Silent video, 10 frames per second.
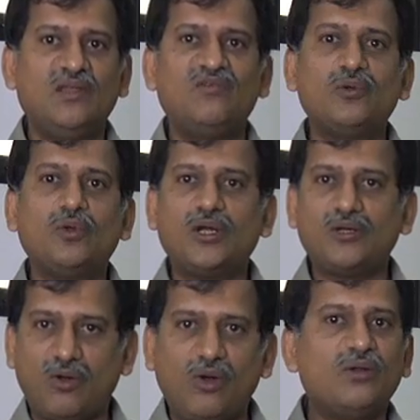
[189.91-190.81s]
If you look
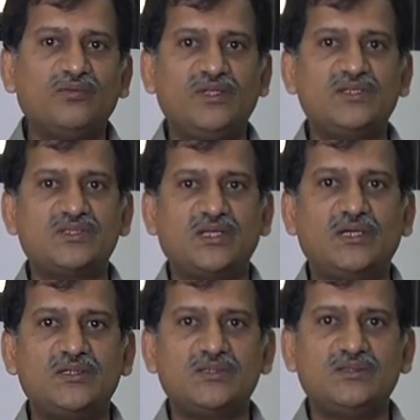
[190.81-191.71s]
at all of these
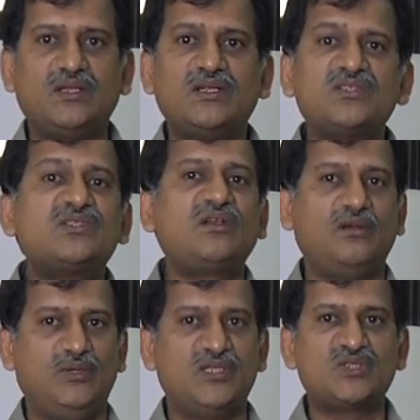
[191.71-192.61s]
sites, they're
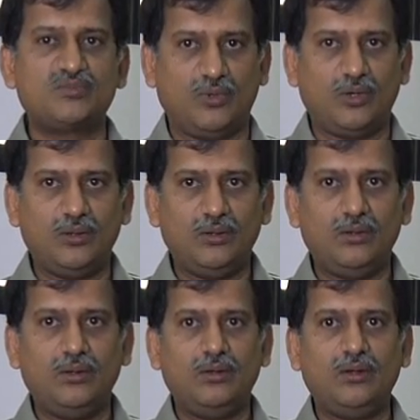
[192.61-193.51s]
extremely small,
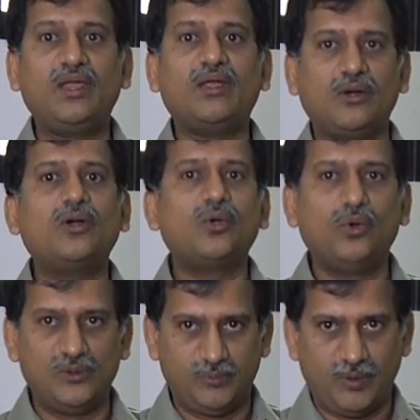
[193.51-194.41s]
cannot
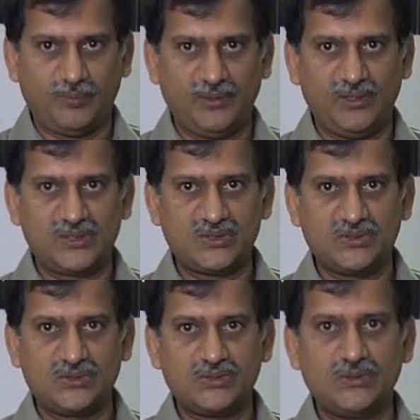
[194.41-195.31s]
hold
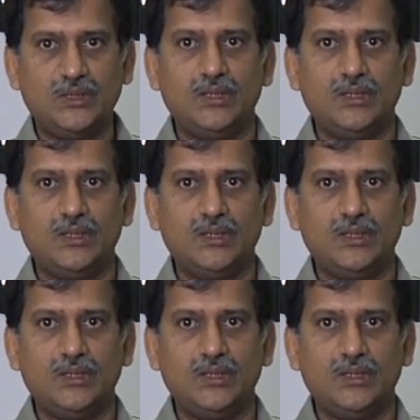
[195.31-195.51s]
populations